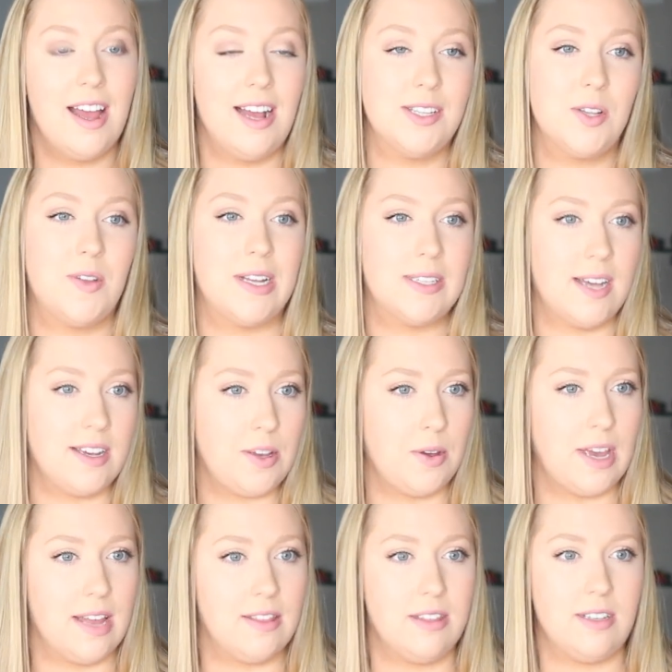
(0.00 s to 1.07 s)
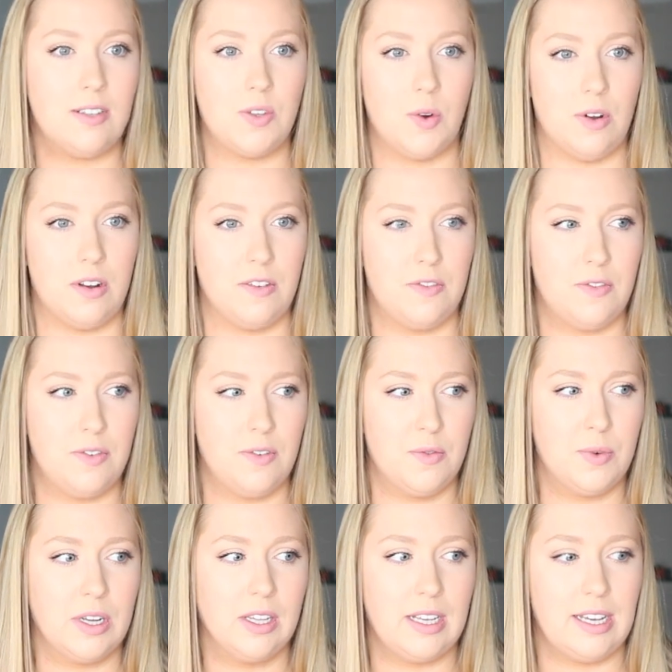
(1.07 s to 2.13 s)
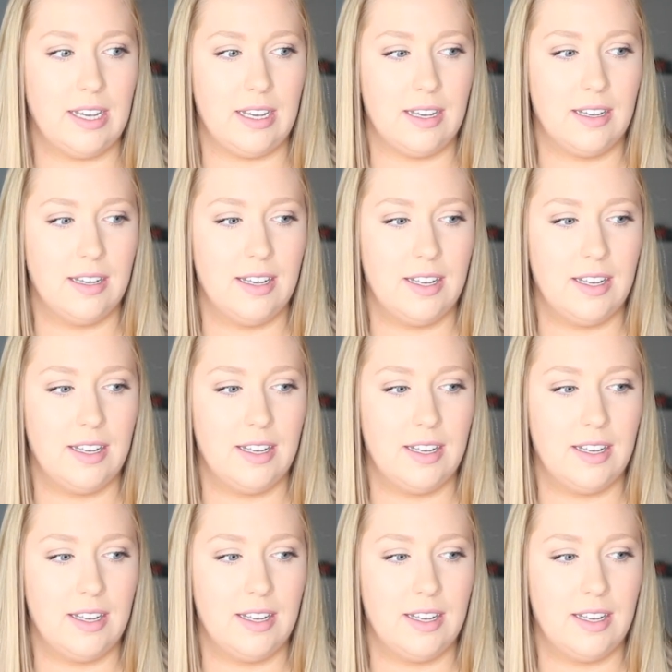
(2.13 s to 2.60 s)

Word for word: And so that's how you get these sort of really